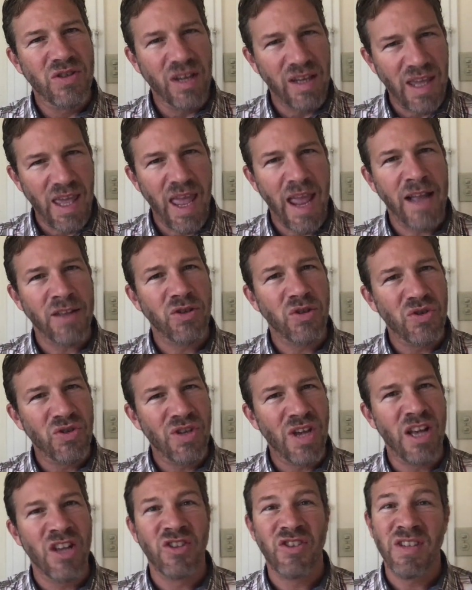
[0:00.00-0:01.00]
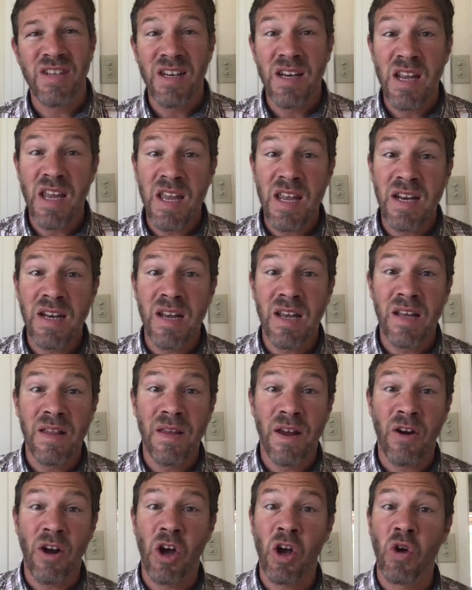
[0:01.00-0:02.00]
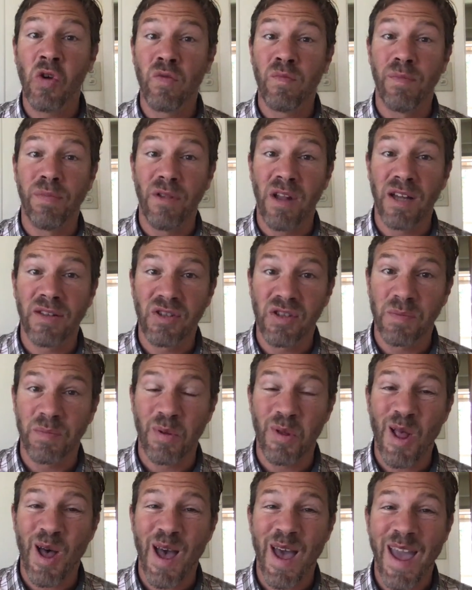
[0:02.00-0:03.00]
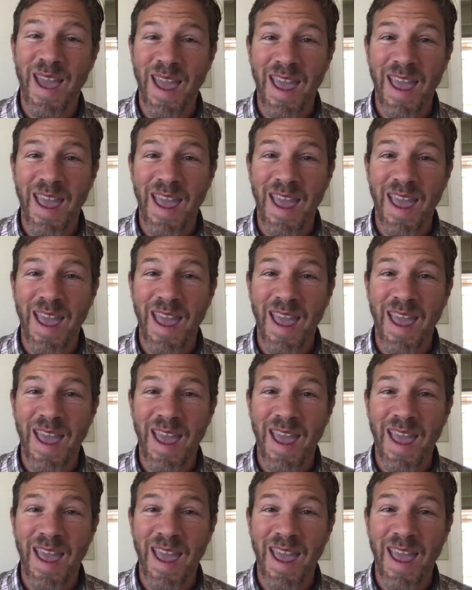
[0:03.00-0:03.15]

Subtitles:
the cancer cells need their own blood supply.